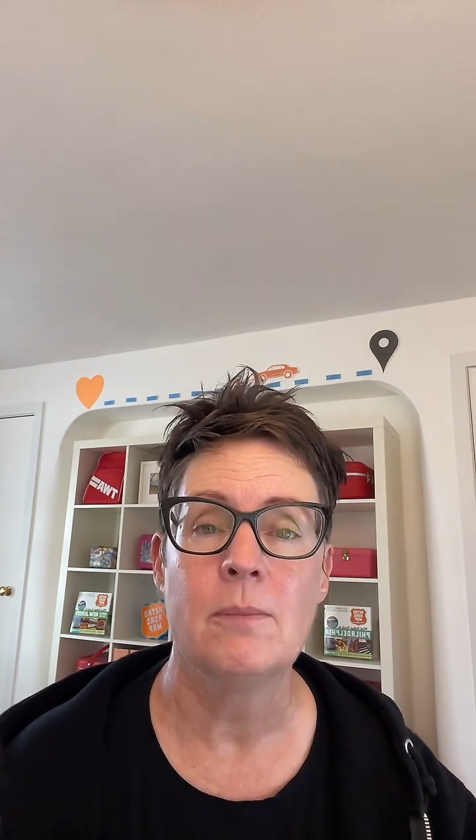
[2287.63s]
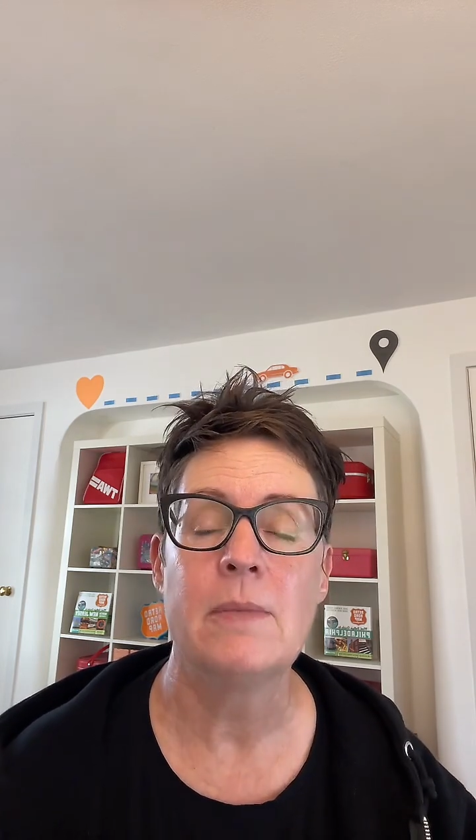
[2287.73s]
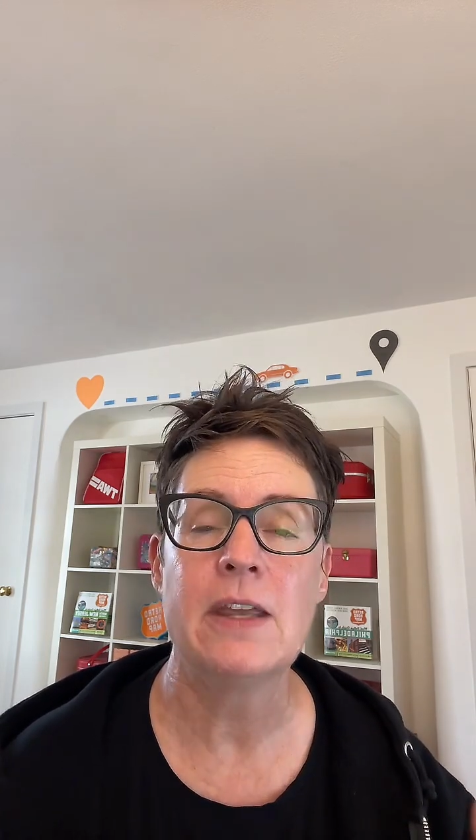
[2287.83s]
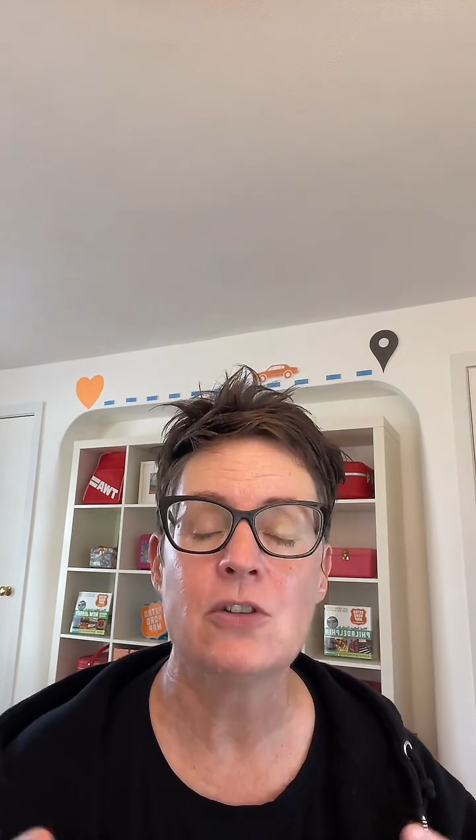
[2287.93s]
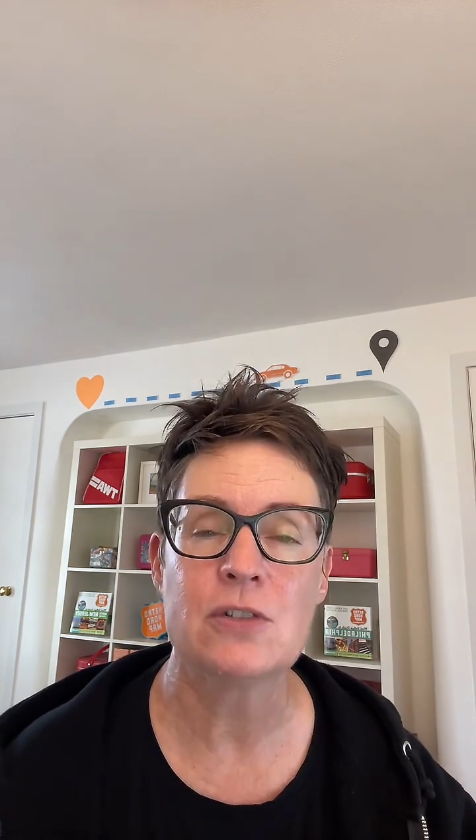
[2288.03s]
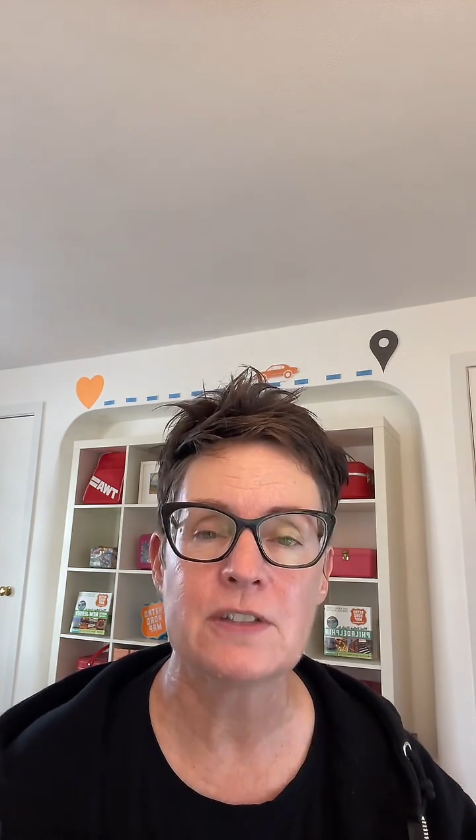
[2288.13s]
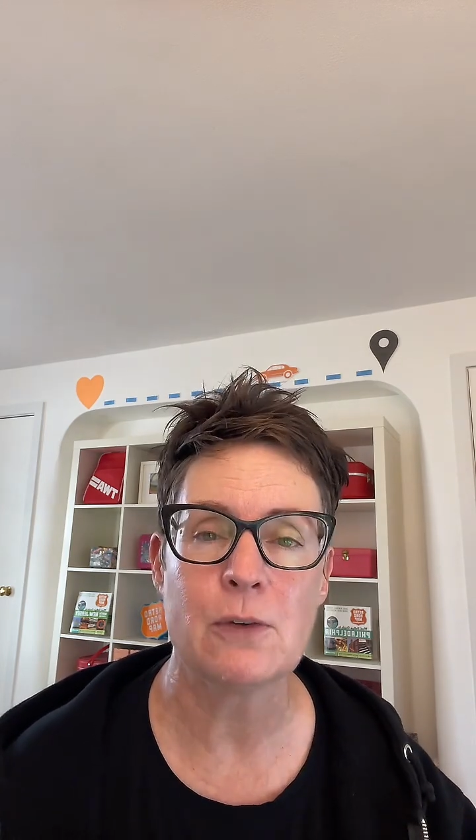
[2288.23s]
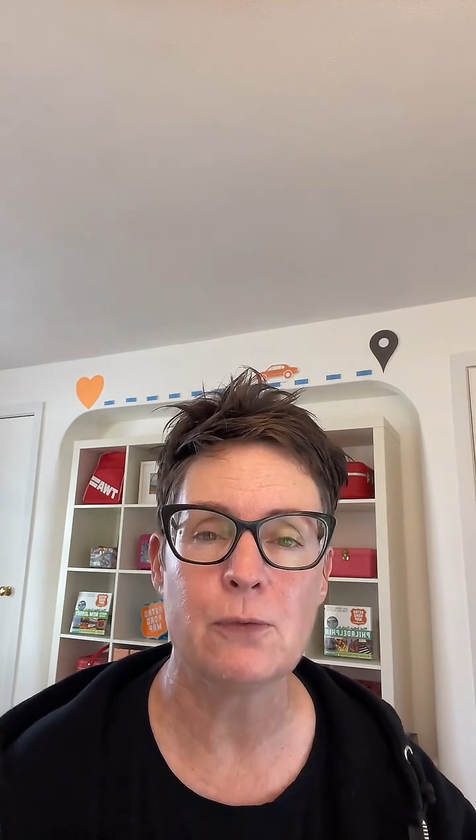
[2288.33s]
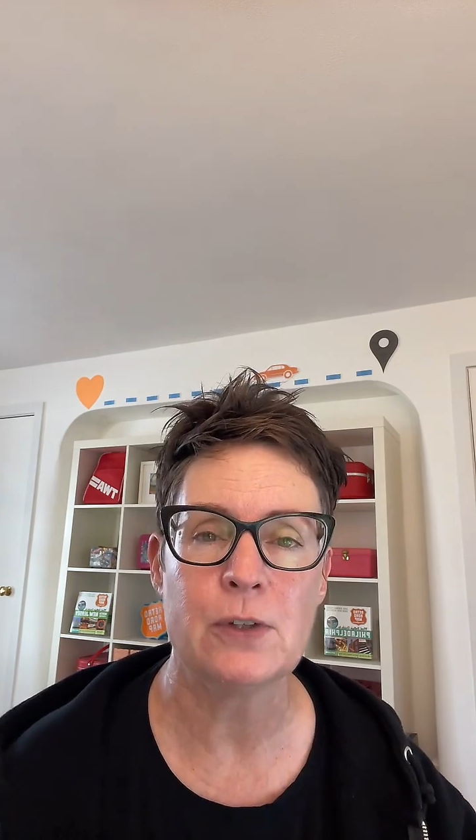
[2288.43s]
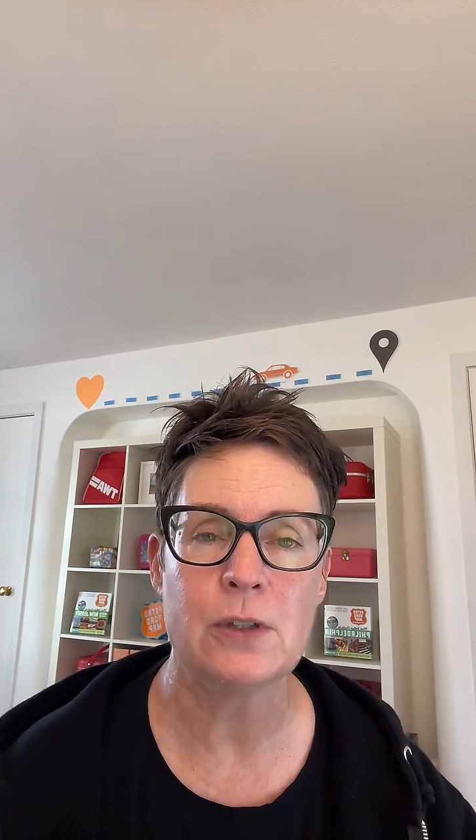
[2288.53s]
Making
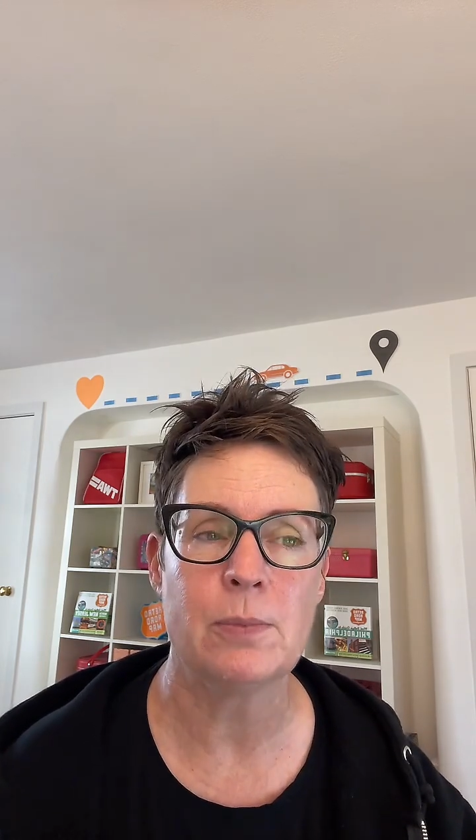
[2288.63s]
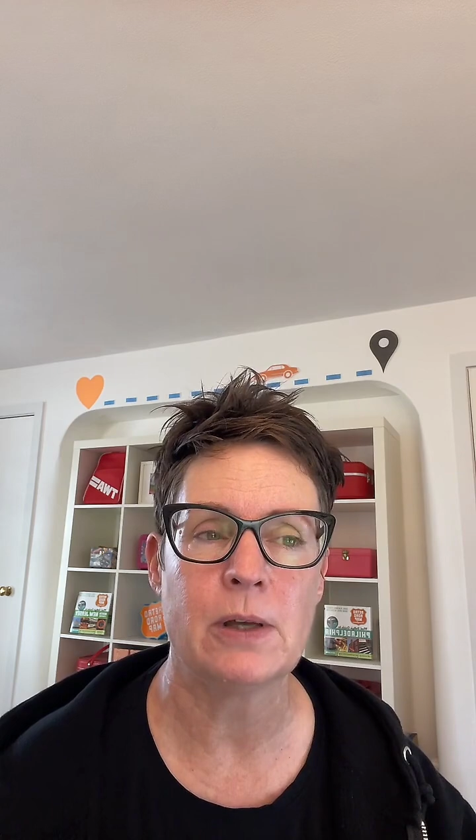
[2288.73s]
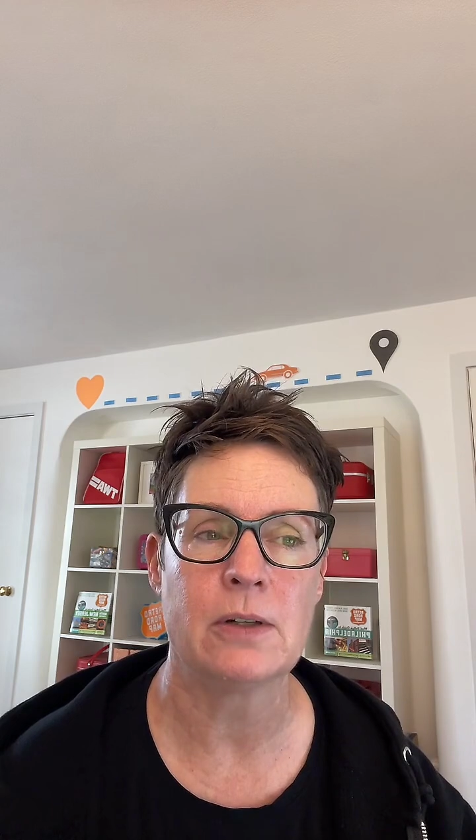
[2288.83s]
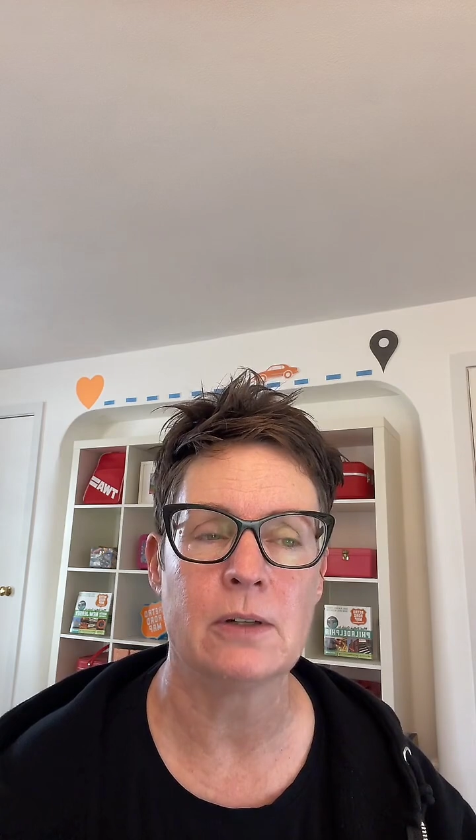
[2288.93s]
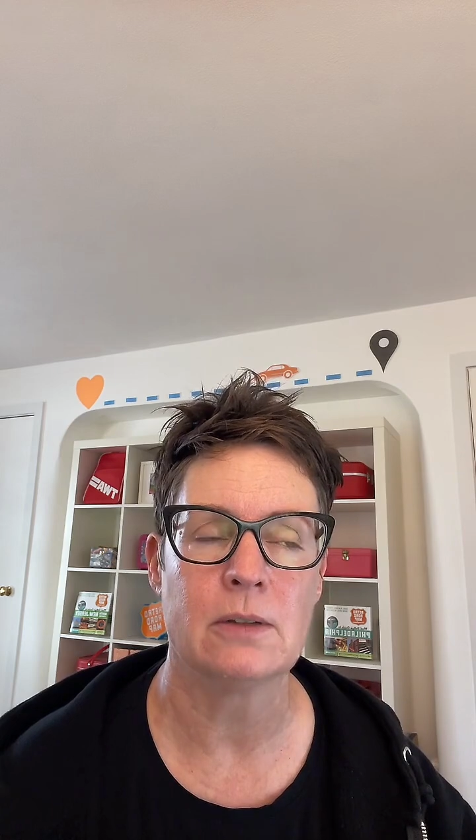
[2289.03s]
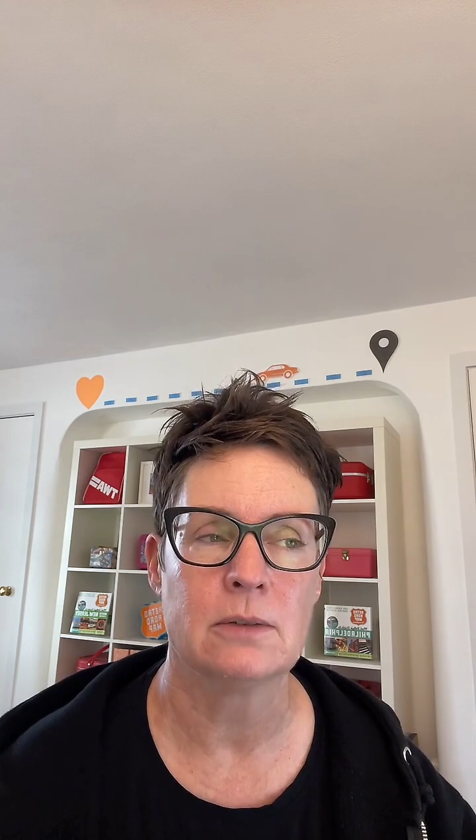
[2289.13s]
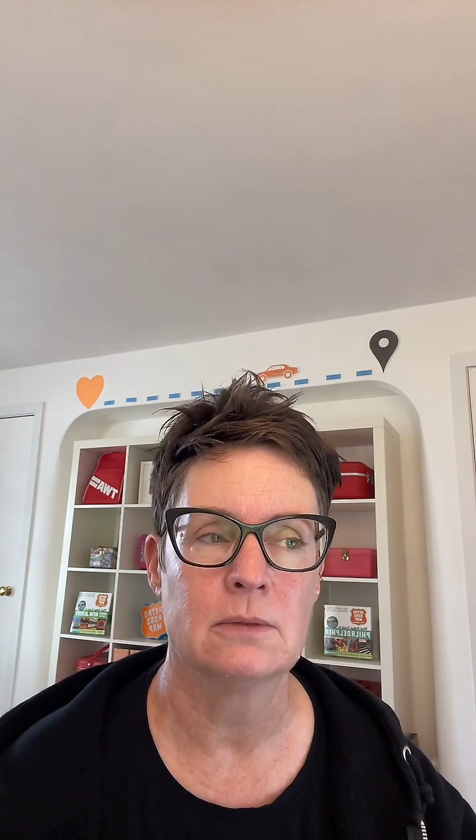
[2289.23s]
yourself feel better